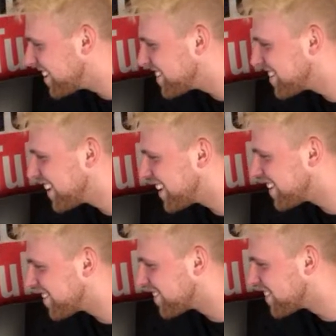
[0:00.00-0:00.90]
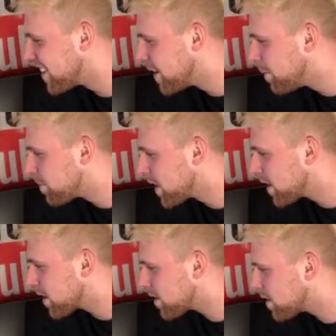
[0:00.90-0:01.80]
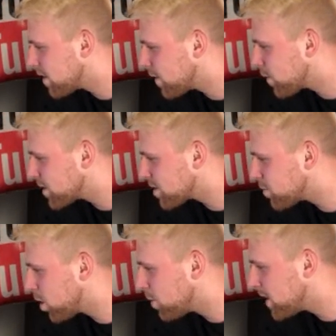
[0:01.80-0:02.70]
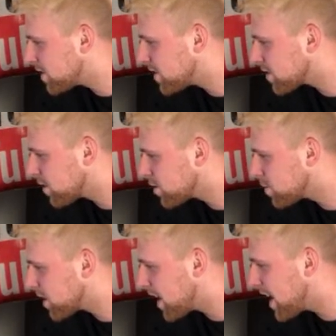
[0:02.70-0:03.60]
No. Unless it's more beers, it's called super chat.